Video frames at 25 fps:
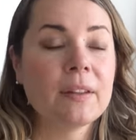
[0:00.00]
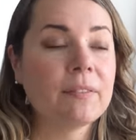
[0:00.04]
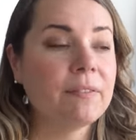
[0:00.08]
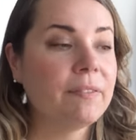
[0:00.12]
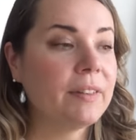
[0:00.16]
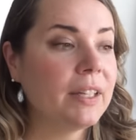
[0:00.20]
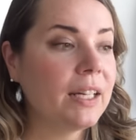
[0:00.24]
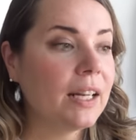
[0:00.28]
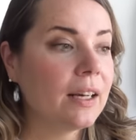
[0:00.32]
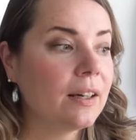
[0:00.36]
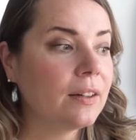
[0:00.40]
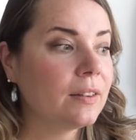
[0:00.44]

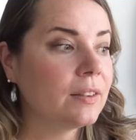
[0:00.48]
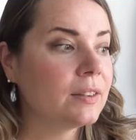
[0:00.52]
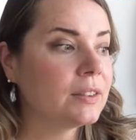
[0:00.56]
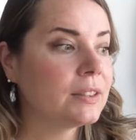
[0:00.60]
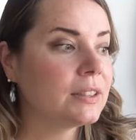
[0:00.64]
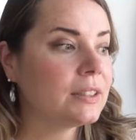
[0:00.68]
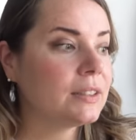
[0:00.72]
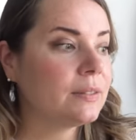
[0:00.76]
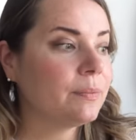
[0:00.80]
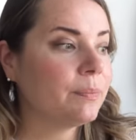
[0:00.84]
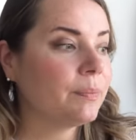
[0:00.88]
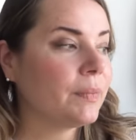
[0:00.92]

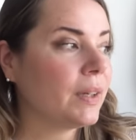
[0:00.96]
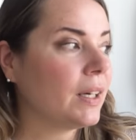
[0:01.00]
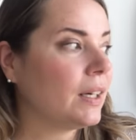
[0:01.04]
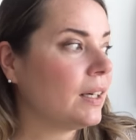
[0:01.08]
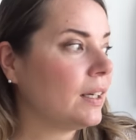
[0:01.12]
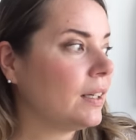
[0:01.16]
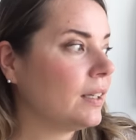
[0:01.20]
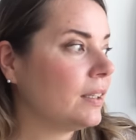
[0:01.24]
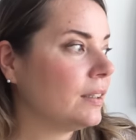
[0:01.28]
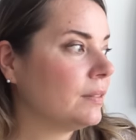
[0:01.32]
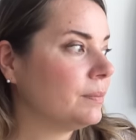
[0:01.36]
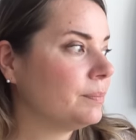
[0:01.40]
videos,
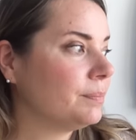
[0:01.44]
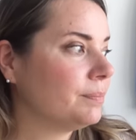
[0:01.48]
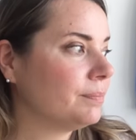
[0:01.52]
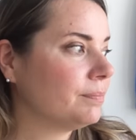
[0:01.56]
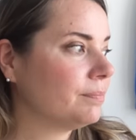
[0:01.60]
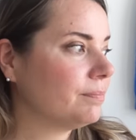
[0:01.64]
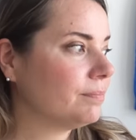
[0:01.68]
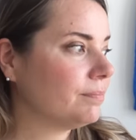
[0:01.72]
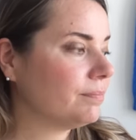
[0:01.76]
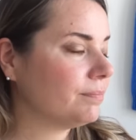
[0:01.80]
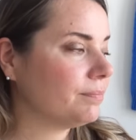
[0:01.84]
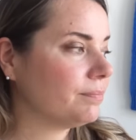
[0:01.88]

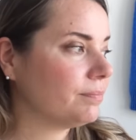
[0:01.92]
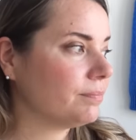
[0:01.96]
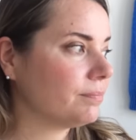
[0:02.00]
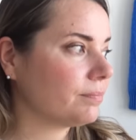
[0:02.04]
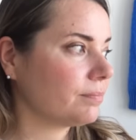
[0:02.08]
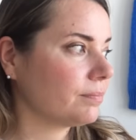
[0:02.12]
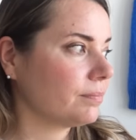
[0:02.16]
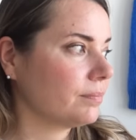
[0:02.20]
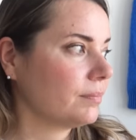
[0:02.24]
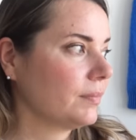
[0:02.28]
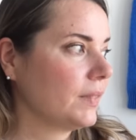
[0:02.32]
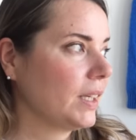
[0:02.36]

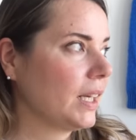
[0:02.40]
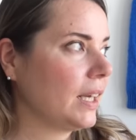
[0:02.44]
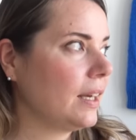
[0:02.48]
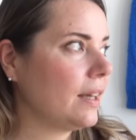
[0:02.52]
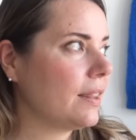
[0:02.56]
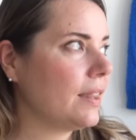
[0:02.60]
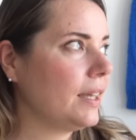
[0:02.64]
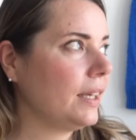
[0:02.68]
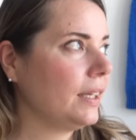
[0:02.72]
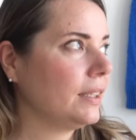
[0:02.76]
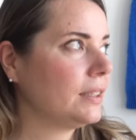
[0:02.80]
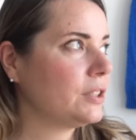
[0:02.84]

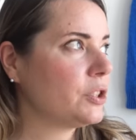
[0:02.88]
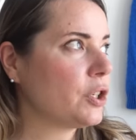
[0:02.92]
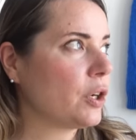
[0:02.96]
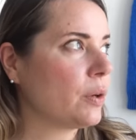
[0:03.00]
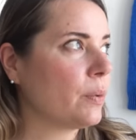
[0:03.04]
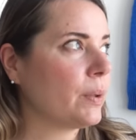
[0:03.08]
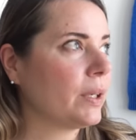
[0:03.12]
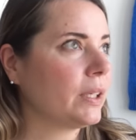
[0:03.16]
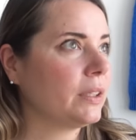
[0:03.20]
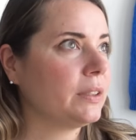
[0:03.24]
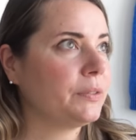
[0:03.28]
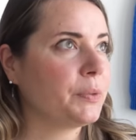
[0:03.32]
I think
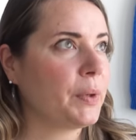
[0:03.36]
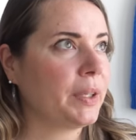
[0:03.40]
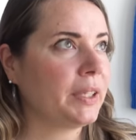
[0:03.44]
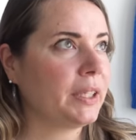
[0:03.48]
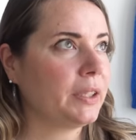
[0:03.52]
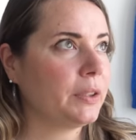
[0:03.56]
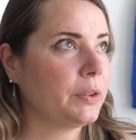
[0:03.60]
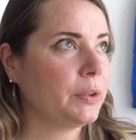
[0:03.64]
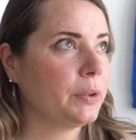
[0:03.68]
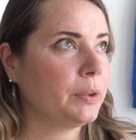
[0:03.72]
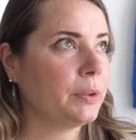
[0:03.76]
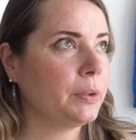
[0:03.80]
showing
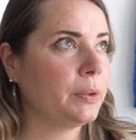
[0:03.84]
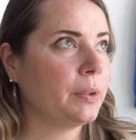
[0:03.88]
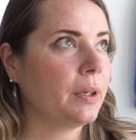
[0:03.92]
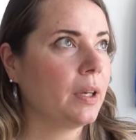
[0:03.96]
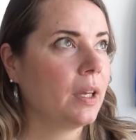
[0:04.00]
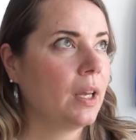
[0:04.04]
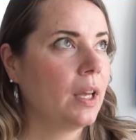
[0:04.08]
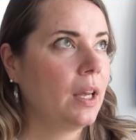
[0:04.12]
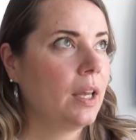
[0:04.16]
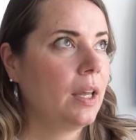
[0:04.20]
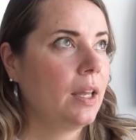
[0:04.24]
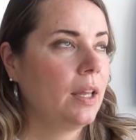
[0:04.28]
22
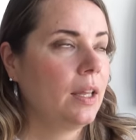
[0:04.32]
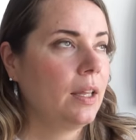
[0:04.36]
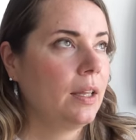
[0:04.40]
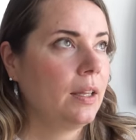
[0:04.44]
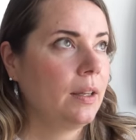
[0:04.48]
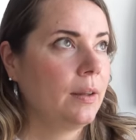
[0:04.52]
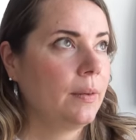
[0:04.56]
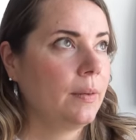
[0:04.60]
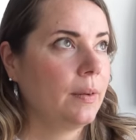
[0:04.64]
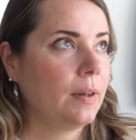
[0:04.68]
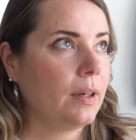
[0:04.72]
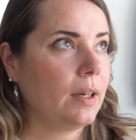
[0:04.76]

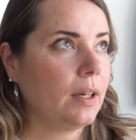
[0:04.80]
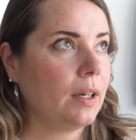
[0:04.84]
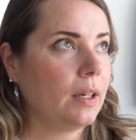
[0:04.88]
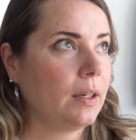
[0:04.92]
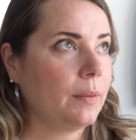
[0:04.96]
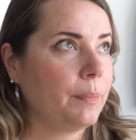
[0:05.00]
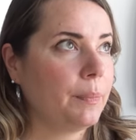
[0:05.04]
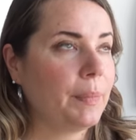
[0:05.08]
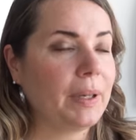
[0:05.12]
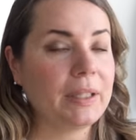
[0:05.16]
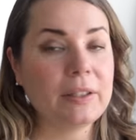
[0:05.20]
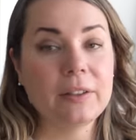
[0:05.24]

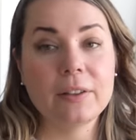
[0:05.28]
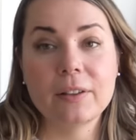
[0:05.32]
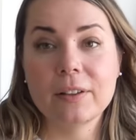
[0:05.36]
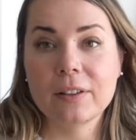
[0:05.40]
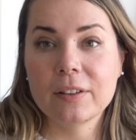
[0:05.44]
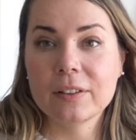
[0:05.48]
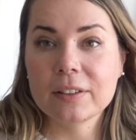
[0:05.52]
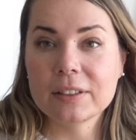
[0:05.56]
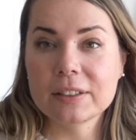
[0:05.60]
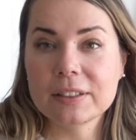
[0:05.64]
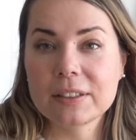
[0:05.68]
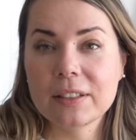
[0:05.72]

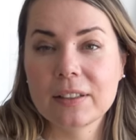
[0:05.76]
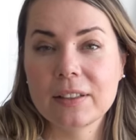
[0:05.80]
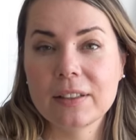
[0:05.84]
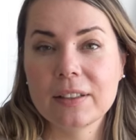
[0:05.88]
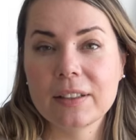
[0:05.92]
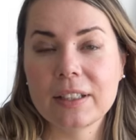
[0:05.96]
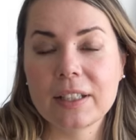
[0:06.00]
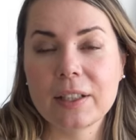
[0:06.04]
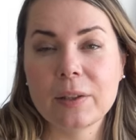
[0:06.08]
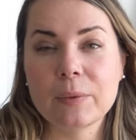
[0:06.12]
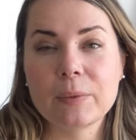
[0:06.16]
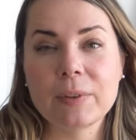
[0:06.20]
patterns
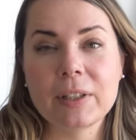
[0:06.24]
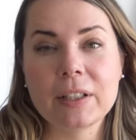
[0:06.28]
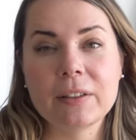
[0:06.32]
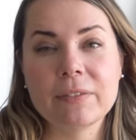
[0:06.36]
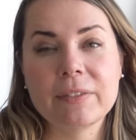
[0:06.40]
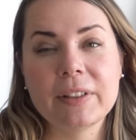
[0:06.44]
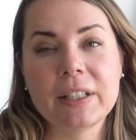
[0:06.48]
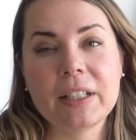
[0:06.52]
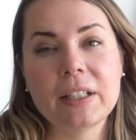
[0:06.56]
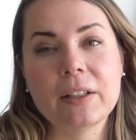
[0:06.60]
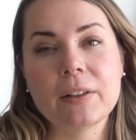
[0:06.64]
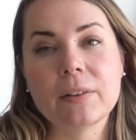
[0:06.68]
in one
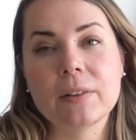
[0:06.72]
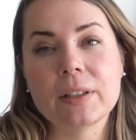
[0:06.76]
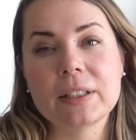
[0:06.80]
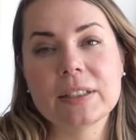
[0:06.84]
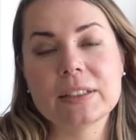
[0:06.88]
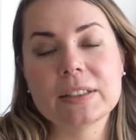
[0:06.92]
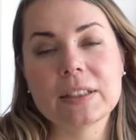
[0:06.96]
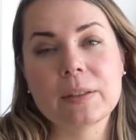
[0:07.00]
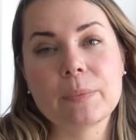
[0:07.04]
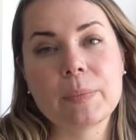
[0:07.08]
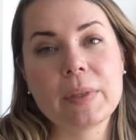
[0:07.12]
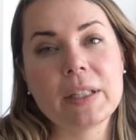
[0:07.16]
video
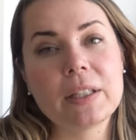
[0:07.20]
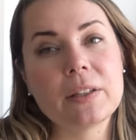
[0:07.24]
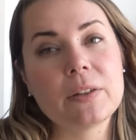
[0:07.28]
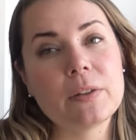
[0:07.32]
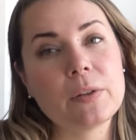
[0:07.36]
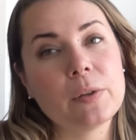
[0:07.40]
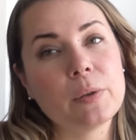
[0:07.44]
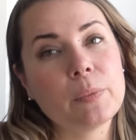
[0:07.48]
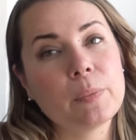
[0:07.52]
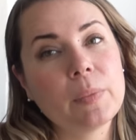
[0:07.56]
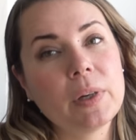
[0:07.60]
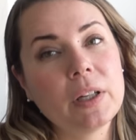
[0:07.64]
is a bit
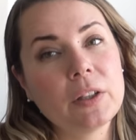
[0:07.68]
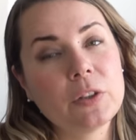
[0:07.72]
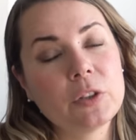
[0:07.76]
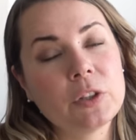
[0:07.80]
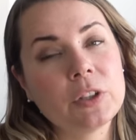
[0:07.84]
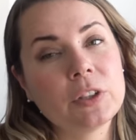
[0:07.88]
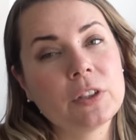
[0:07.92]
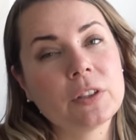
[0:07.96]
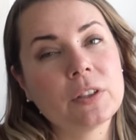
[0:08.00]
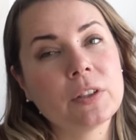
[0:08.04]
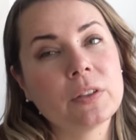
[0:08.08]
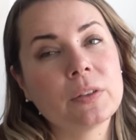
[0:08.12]
too
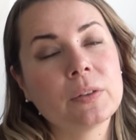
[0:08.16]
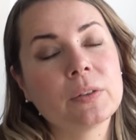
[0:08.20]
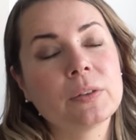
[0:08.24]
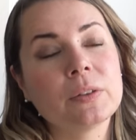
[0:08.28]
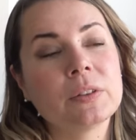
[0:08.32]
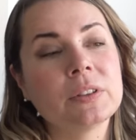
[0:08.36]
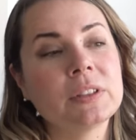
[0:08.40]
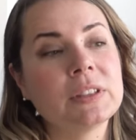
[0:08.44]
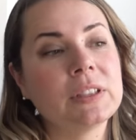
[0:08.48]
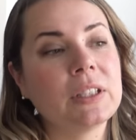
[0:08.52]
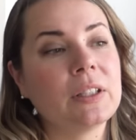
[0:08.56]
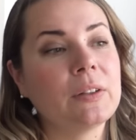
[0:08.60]
much,
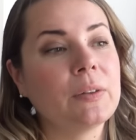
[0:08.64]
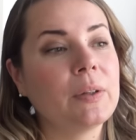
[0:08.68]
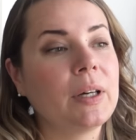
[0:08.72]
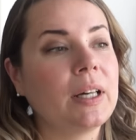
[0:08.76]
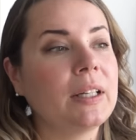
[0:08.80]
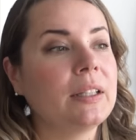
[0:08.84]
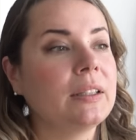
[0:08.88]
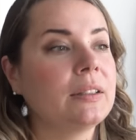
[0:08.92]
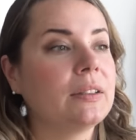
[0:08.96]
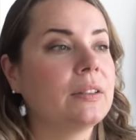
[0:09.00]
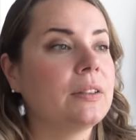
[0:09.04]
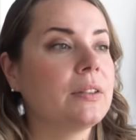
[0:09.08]
so
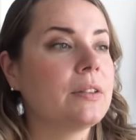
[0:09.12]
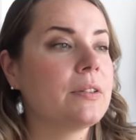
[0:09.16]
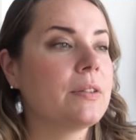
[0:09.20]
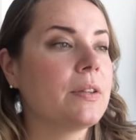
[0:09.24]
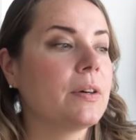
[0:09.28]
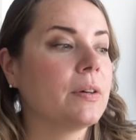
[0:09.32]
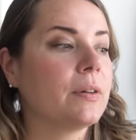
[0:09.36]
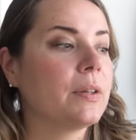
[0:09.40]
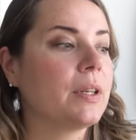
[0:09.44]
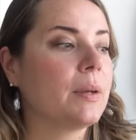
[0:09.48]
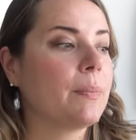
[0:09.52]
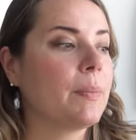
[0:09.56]
I
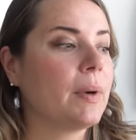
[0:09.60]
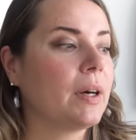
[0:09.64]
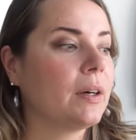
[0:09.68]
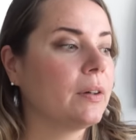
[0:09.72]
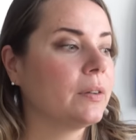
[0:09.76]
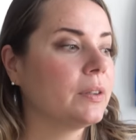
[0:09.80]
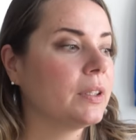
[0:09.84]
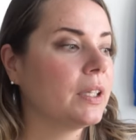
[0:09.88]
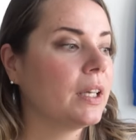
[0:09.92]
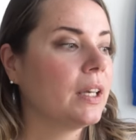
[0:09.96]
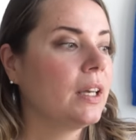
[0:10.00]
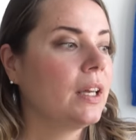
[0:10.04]
thought
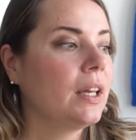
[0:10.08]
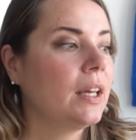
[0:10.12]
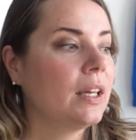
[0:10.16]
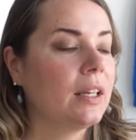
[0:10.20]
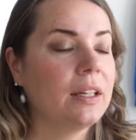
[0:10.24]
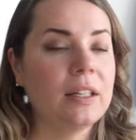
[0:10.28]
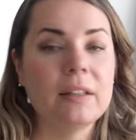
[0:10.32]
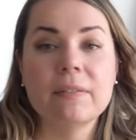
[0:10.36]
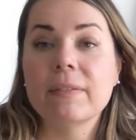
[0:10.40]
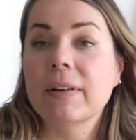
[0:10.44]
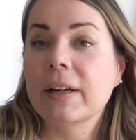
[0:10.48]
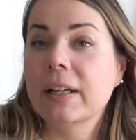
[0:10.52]
about
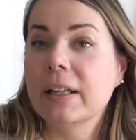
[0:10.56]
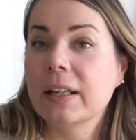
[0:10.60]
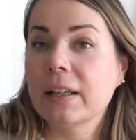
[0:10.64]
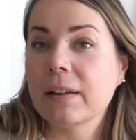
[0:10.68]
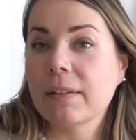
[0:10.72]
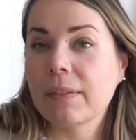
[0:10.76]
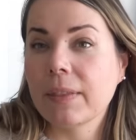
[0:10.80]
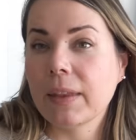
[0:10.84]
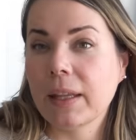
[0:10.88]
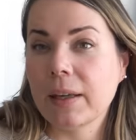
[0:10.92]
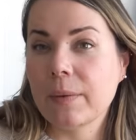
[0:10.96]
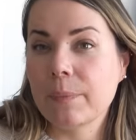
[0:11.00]

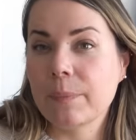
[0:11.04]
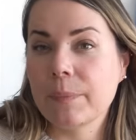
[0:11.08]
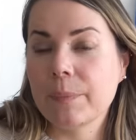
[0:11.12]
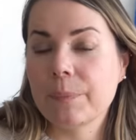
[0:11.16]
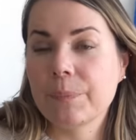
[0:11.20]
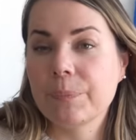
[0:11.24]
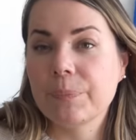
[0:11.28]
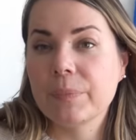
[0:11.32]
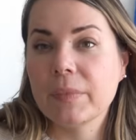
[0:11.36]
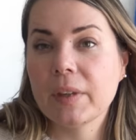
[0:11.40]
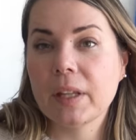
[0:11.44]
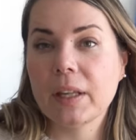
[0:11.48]
dividing
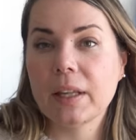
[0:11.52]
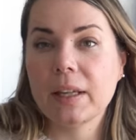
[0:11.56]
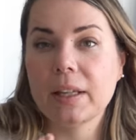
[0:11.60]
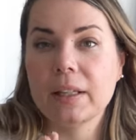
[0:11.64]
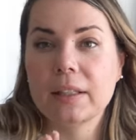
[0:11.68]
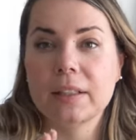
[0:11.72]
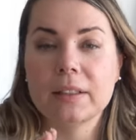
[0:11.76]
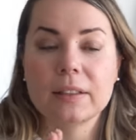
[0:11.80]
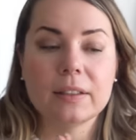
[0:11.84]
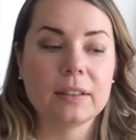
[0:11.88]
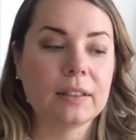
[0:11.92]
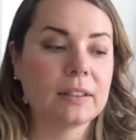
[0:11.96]
them
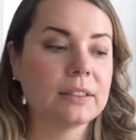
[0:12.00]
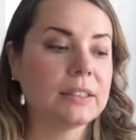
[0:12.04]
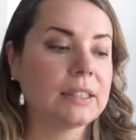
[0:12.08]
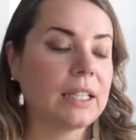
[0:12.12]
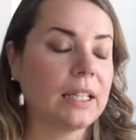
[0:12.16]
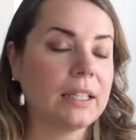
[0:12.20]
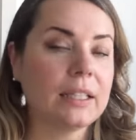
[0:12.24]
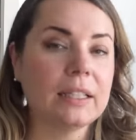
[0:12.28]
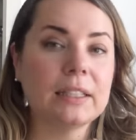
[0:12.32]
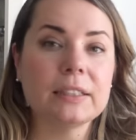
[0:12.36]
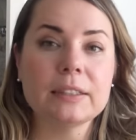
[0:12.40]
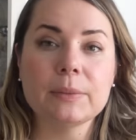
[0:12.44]
in
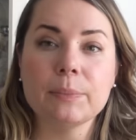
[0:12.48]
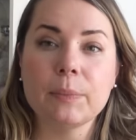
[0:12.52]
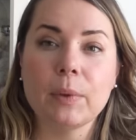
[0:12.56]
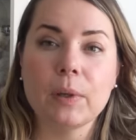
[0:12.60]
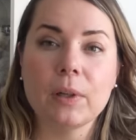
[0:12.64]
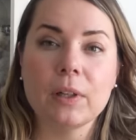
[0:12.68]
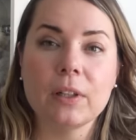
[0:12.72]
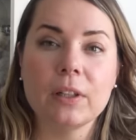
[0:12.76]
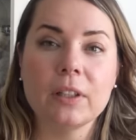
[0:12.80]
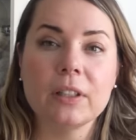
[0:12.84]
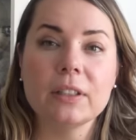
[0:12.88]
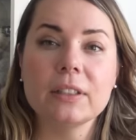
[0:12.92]
slightly
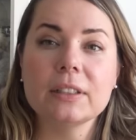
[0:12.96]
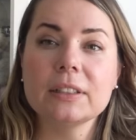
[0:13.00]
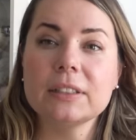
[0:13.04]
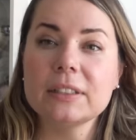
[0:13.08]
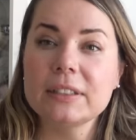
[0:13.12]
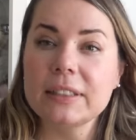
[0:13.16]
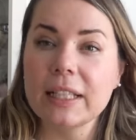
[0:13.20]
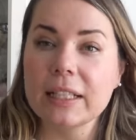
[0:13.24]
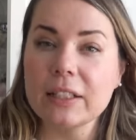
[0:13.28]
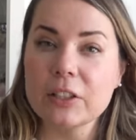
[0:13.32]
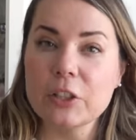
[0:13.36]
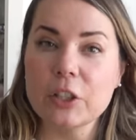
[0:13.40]
smaller
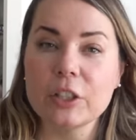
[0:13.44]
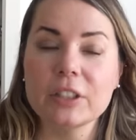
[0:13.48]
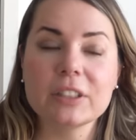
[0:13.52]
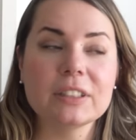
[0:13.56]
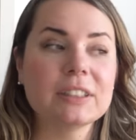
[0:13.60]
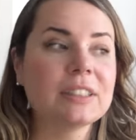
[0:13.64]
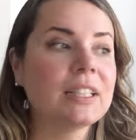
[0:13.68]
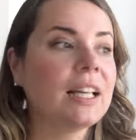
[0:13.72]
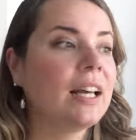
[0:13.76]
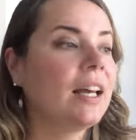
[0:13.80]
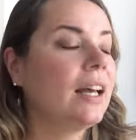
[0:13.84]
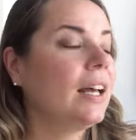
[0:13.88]

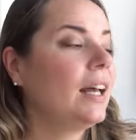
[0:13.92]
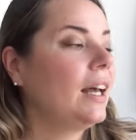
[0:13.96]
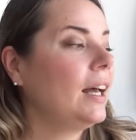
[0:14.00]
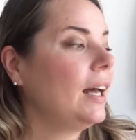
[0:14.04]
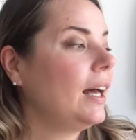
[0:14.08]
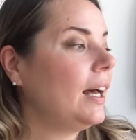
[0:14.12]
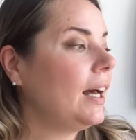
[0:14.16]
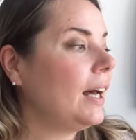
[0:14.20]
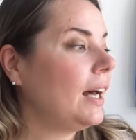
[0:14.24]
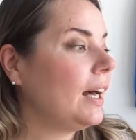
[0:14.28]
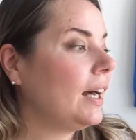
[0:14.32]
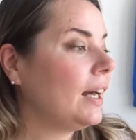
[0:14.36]
sections.
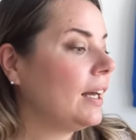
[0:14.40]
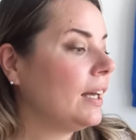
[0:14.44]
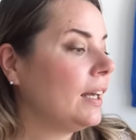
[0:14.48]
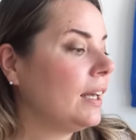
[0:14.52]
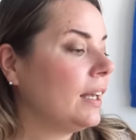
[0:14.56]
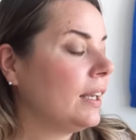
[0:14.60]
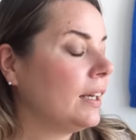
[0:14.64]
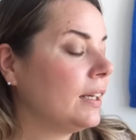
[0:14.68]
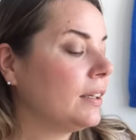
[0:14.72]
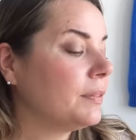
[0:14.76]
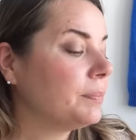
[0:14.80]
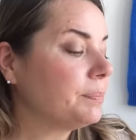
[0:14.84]

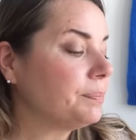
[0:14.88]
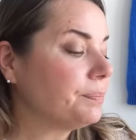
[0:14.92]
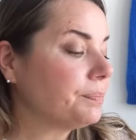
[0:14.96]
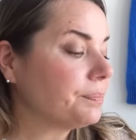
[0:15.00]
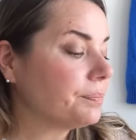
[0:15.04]
And